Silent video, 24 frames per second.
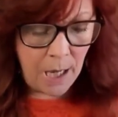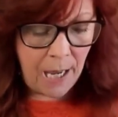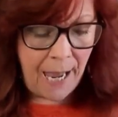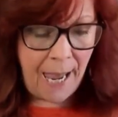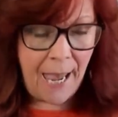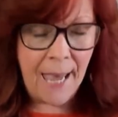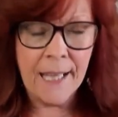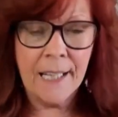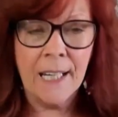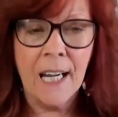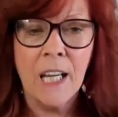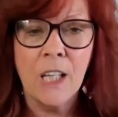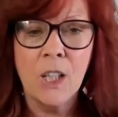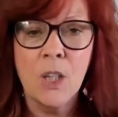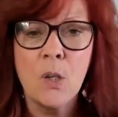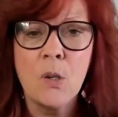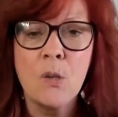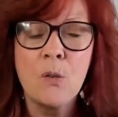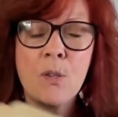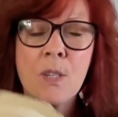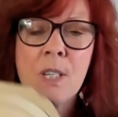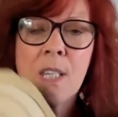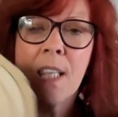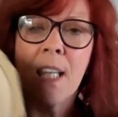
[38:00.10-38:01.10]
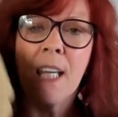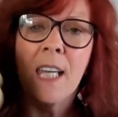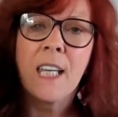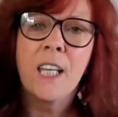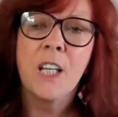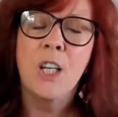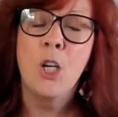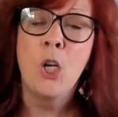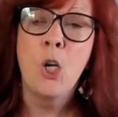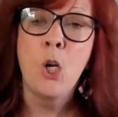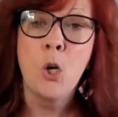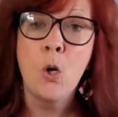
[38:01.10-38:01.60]
And I used the
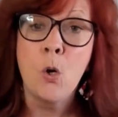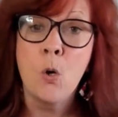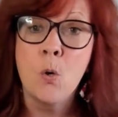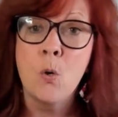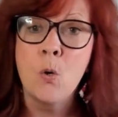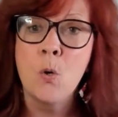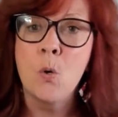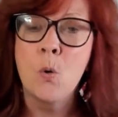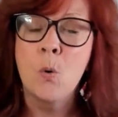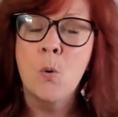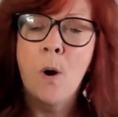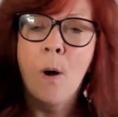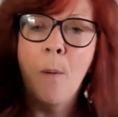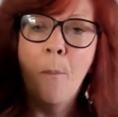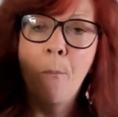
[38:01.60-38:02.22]
new